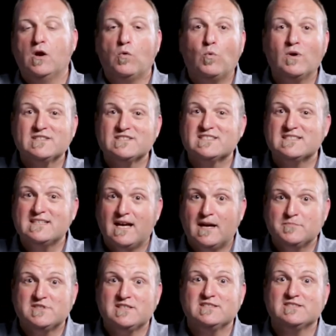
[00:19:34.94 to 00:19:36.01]
What
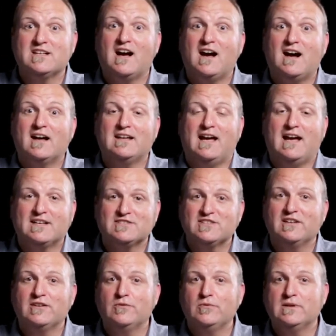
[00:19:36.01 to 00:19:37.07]
steps is God
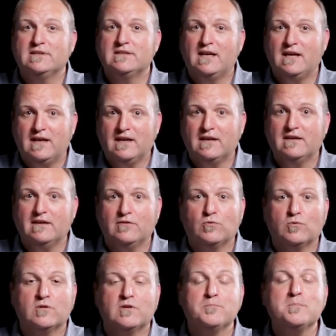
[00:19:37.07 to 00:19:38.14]
asking you to take in
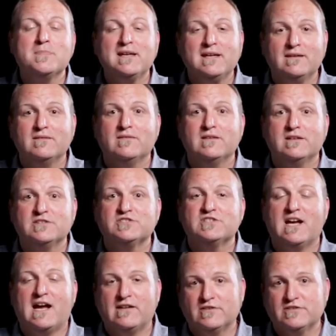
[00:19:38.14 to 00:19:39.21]
order to meet these
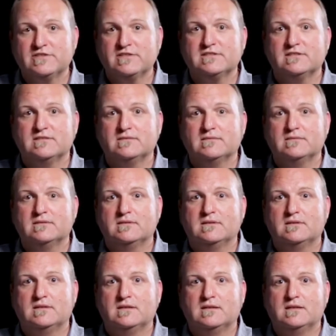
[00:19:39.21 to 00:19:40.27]
challenges?
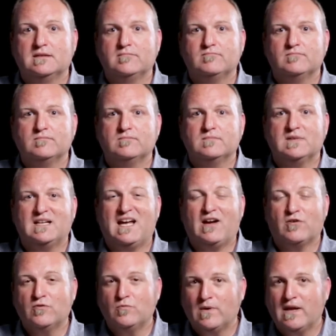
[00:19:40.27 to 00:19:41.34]
How
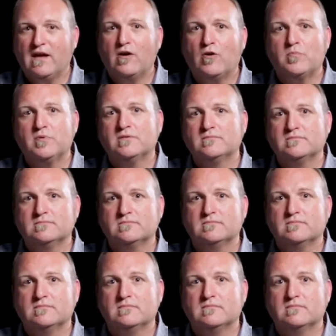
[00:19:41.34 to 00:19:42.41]
can we help?
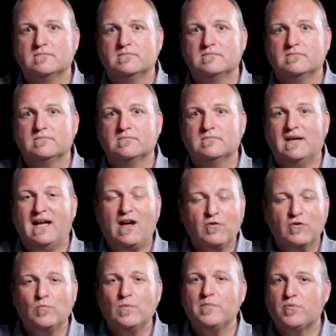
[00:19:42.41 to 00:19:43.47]
How
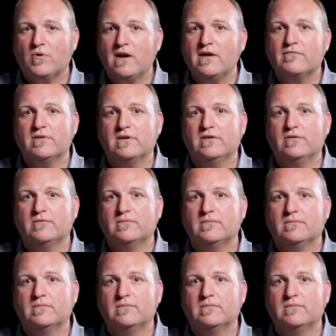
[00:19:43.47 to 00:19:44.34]
can we pray for you?